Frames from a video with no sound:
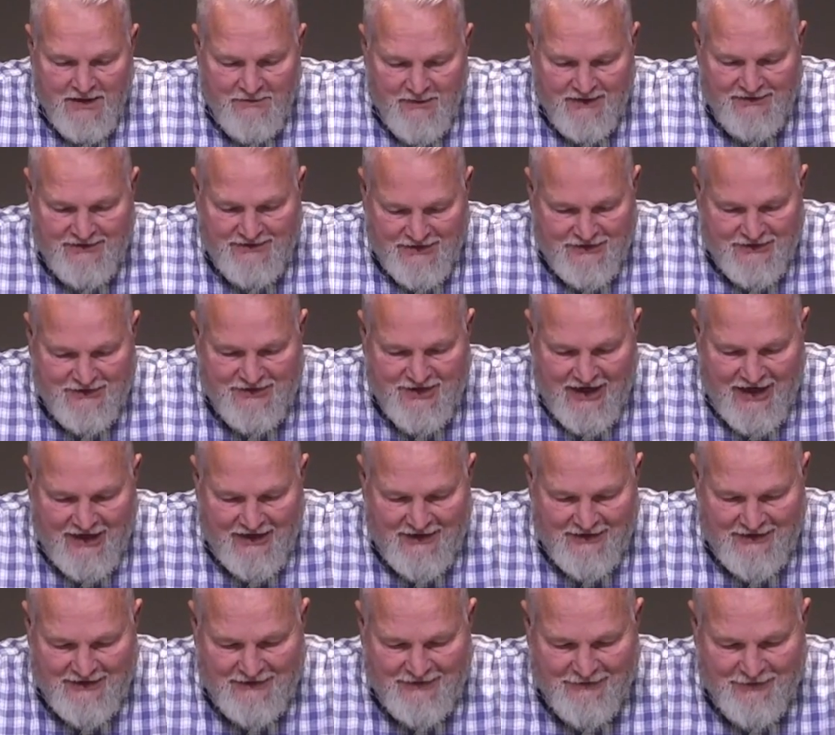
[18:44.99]
But just
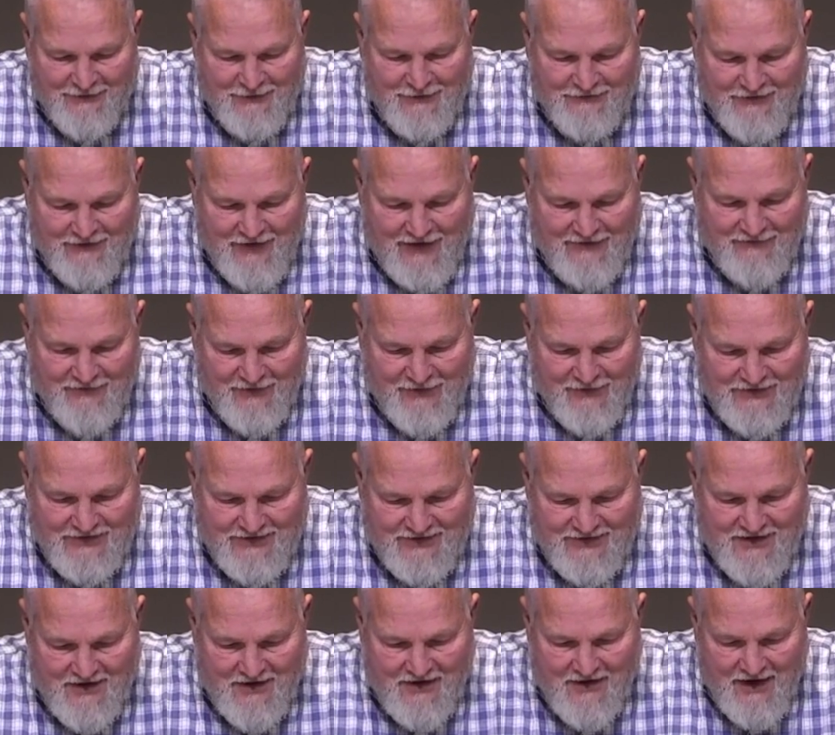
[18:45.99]
chat to the first five
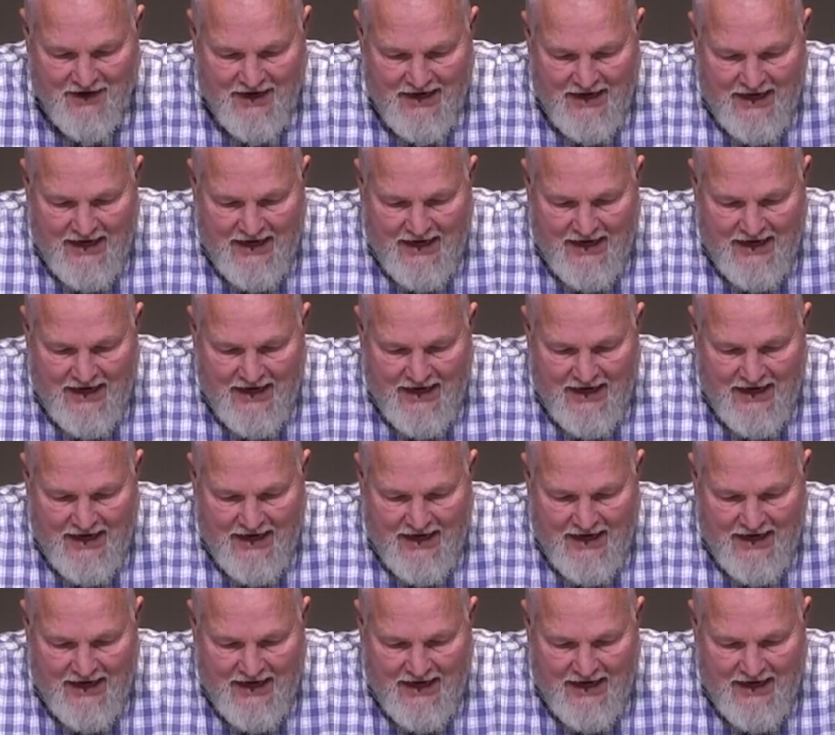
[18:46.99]
verses there.